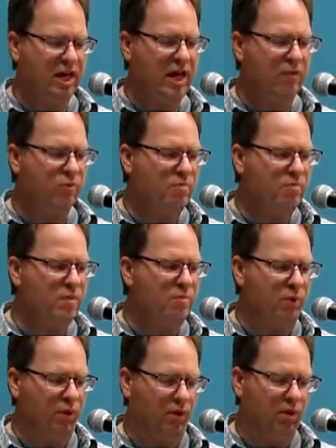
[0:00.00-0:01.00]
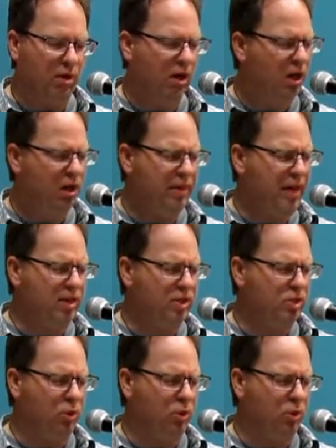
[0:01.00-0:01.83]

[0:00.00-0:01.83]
and remember, that